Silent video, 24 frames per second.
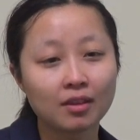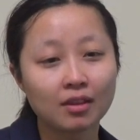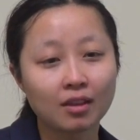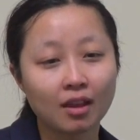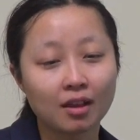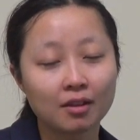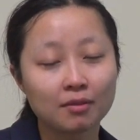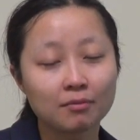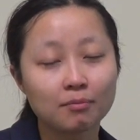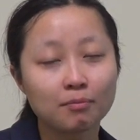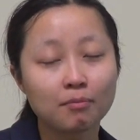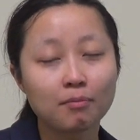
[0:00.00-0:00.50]

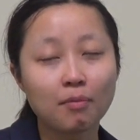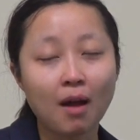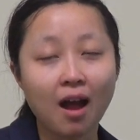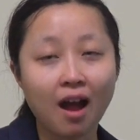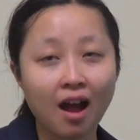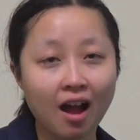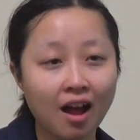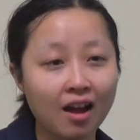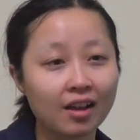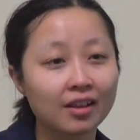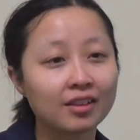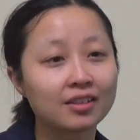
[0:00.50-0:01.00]
like
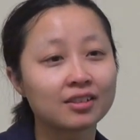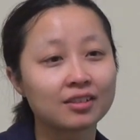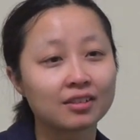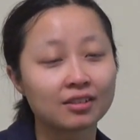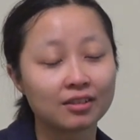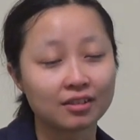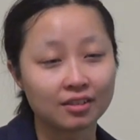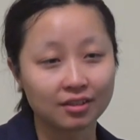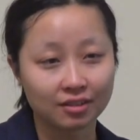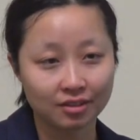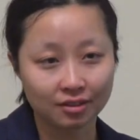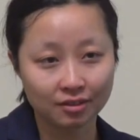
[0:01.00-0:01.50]
parks
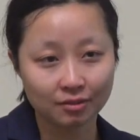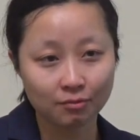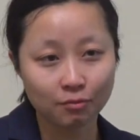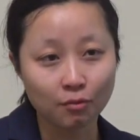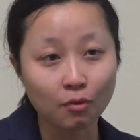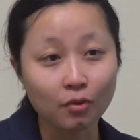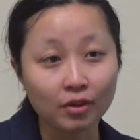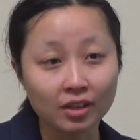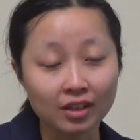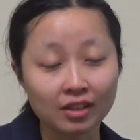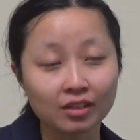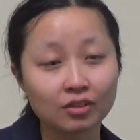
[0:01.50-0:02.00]
and
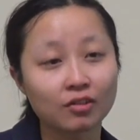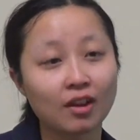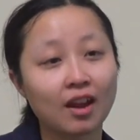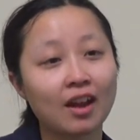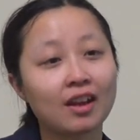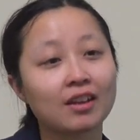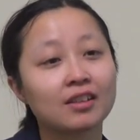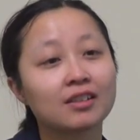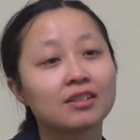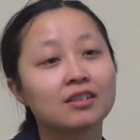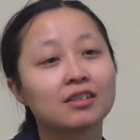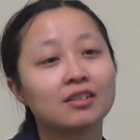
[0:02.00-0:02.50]
walking
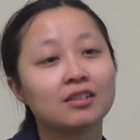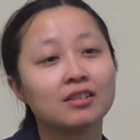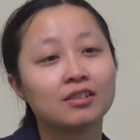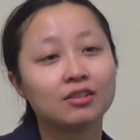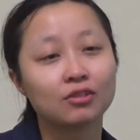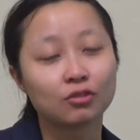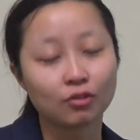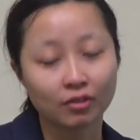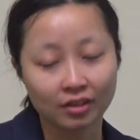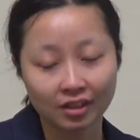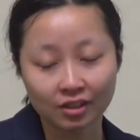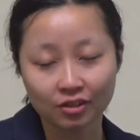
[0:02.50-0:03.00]
tracks
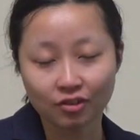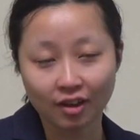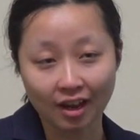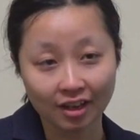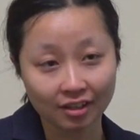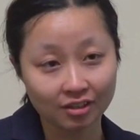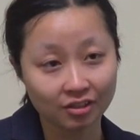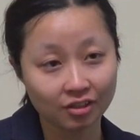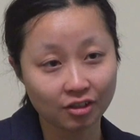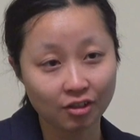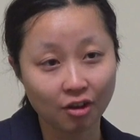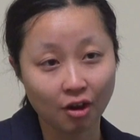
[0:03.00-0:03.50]
and jogging
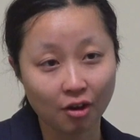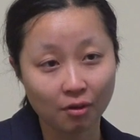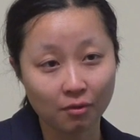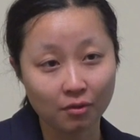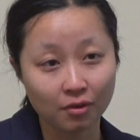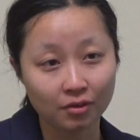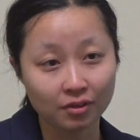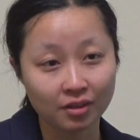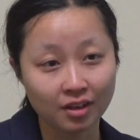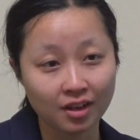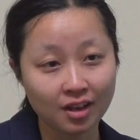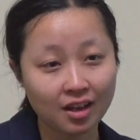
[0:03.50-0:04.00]
tracks to go
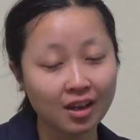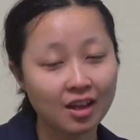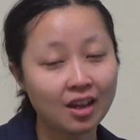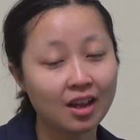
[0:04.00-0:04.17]
on.